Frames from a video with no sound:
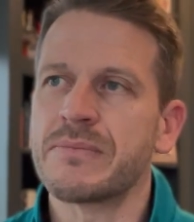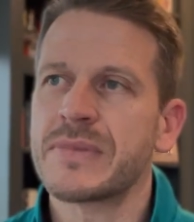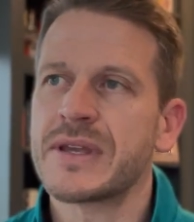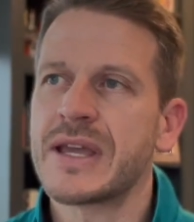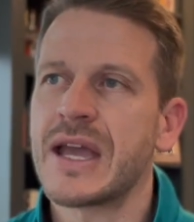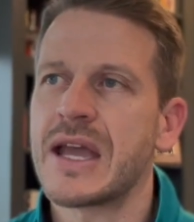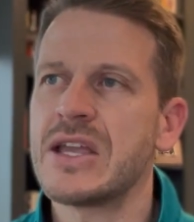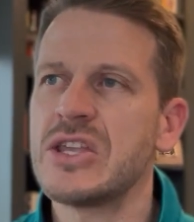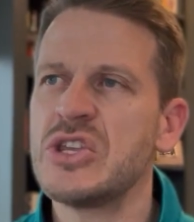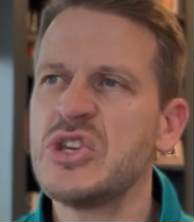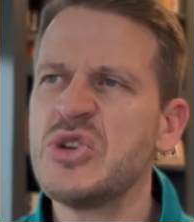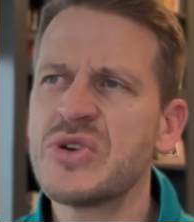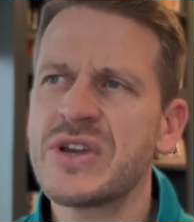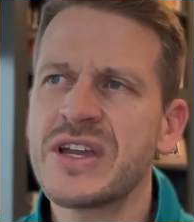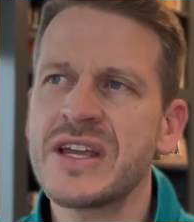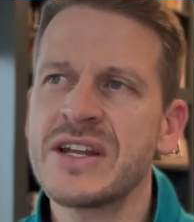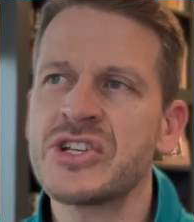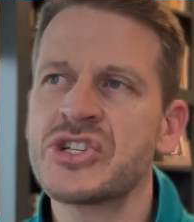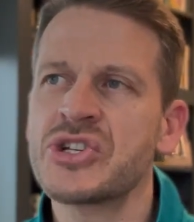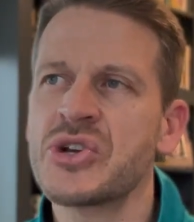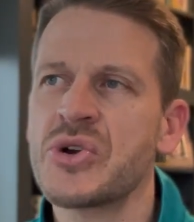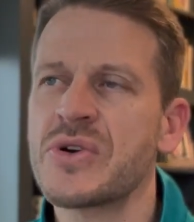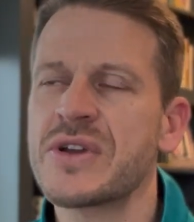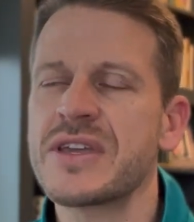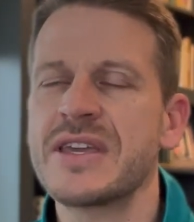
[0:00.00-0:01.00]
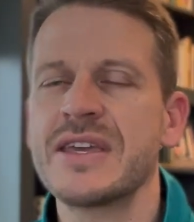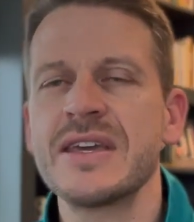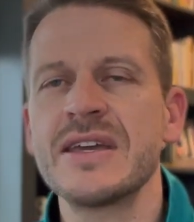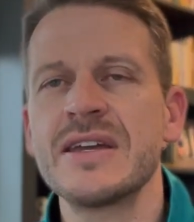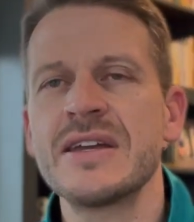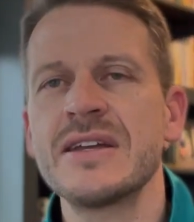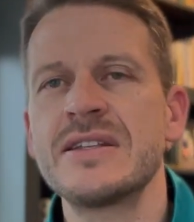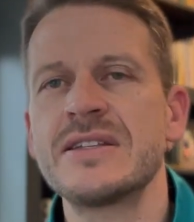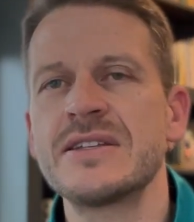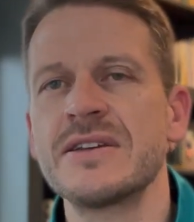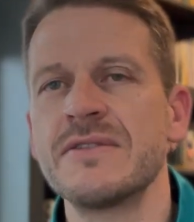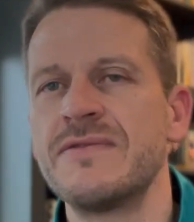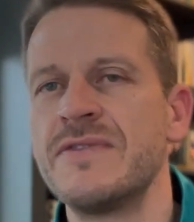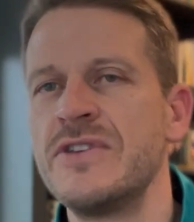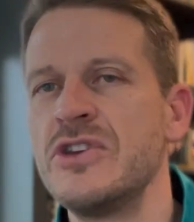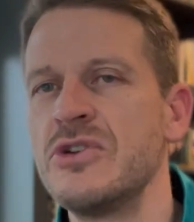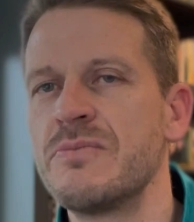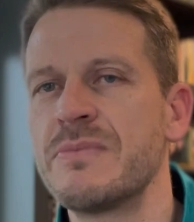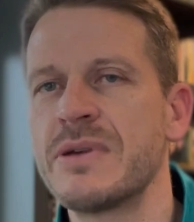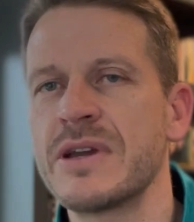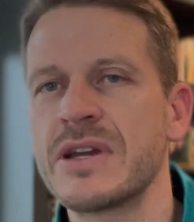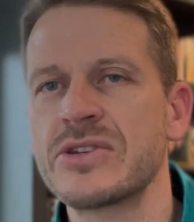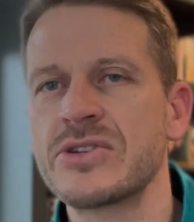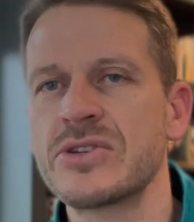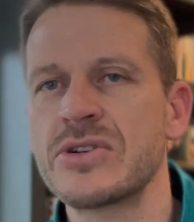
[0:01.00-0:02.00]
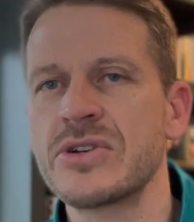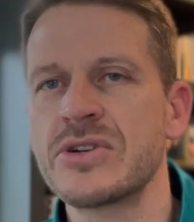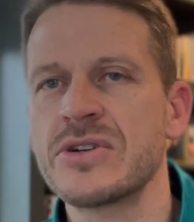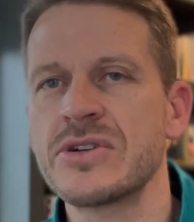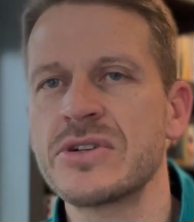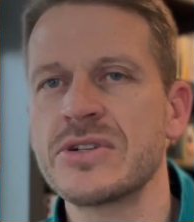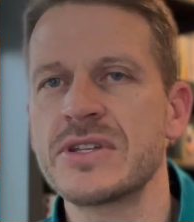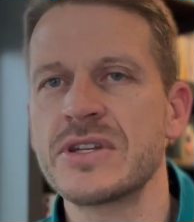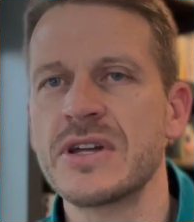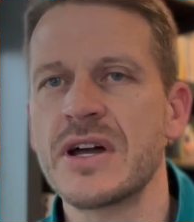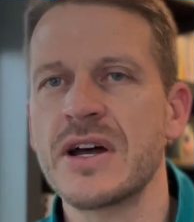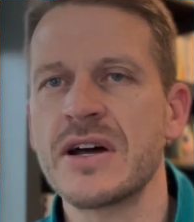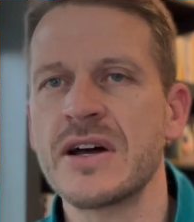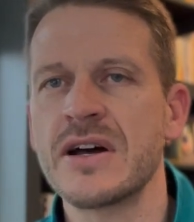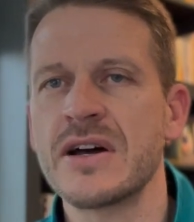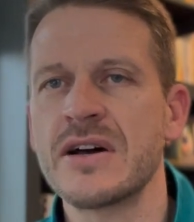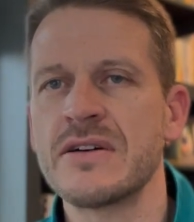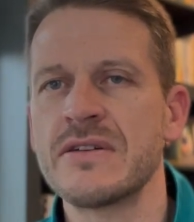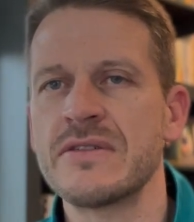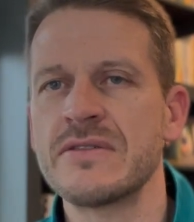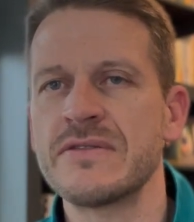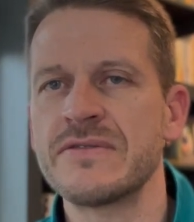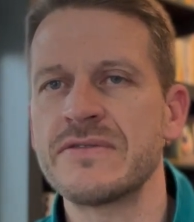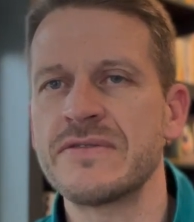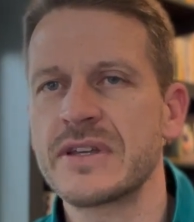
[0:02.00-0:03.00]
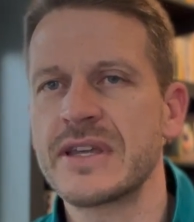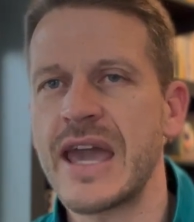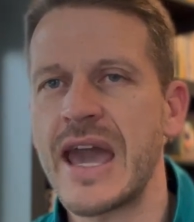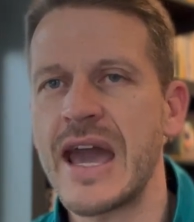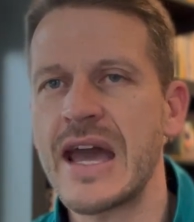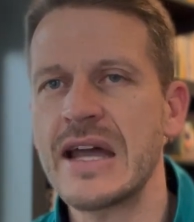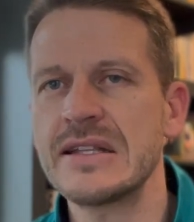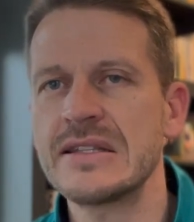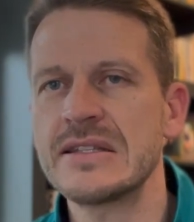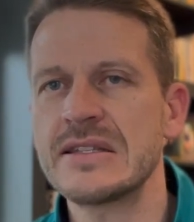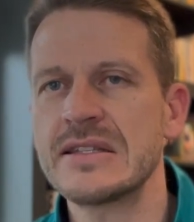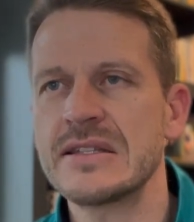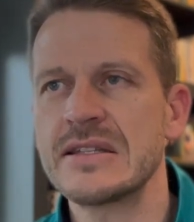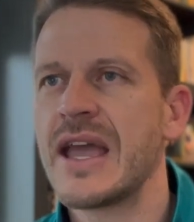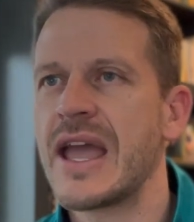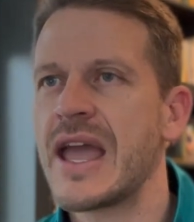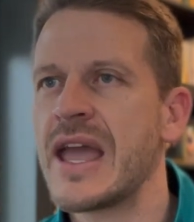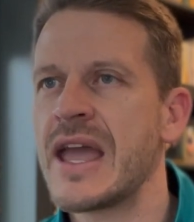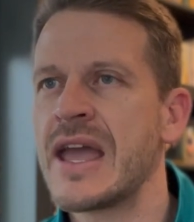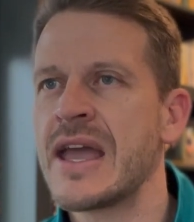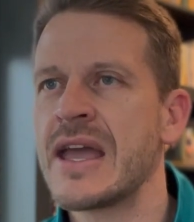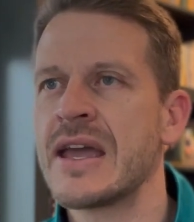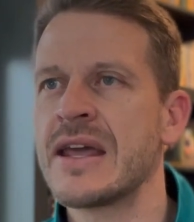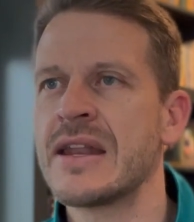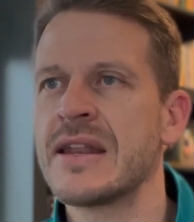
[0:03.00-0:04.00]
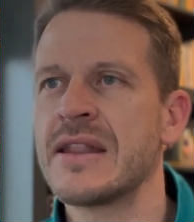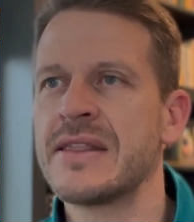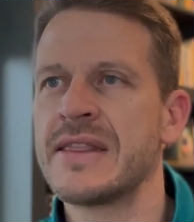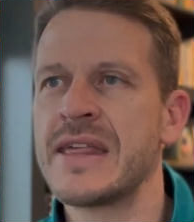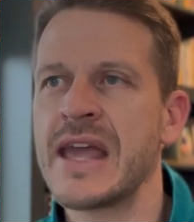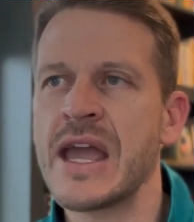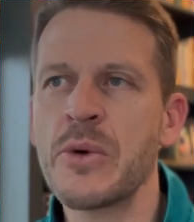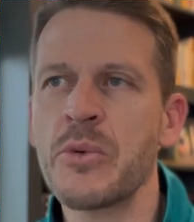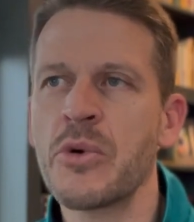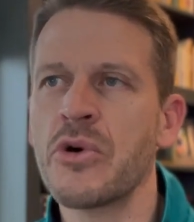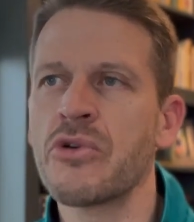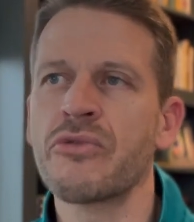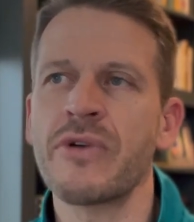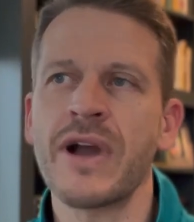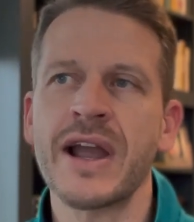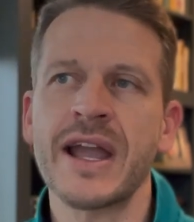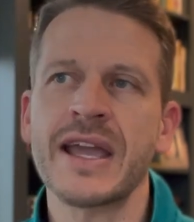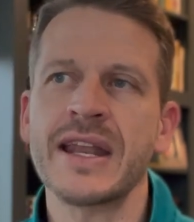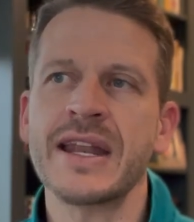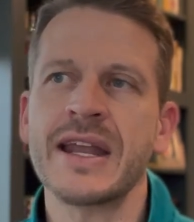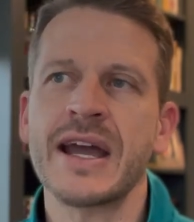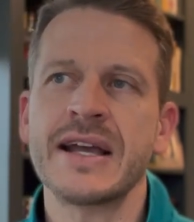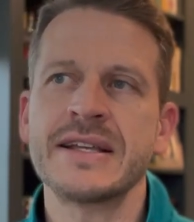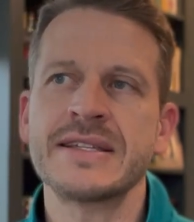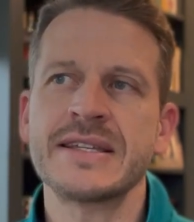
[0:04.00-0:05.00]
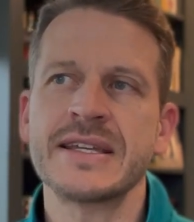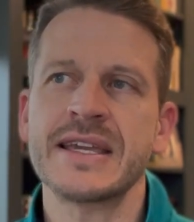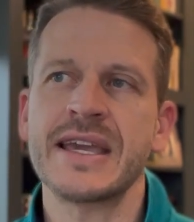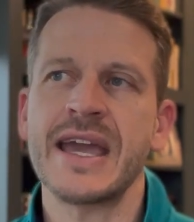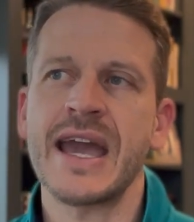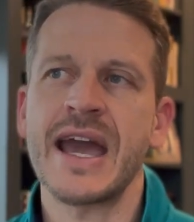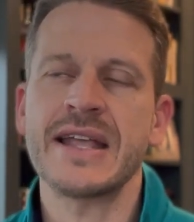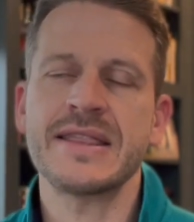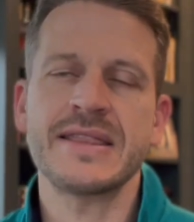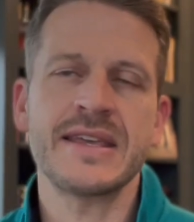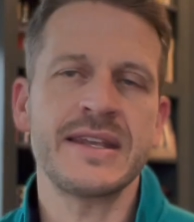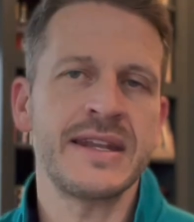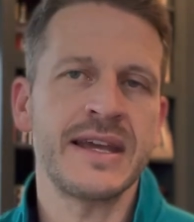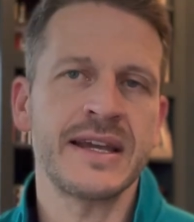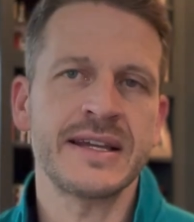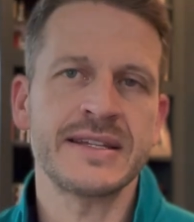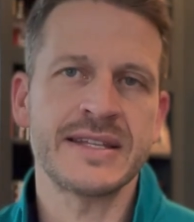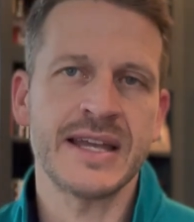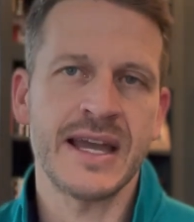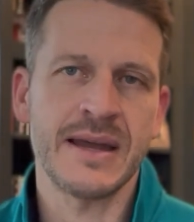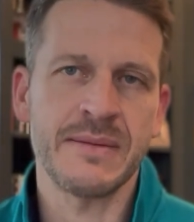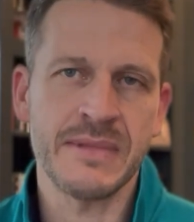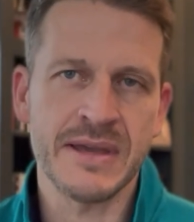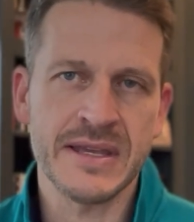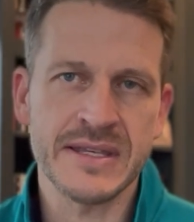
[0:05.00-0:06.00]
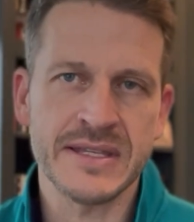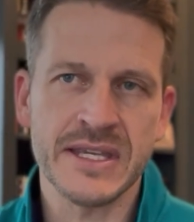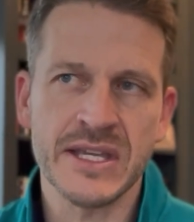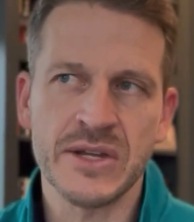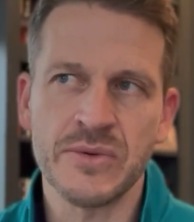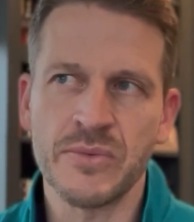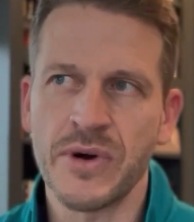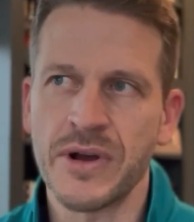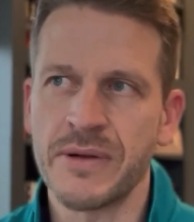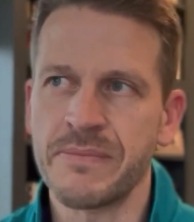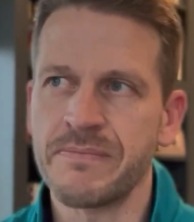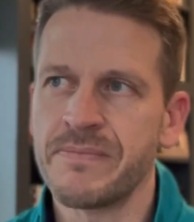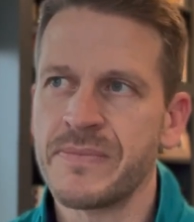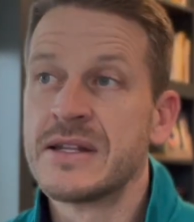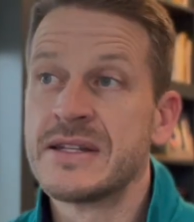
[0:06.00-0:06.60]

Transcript: Okay, you can show kids a few pictures of cats and they will recognize a cat the next time they see one.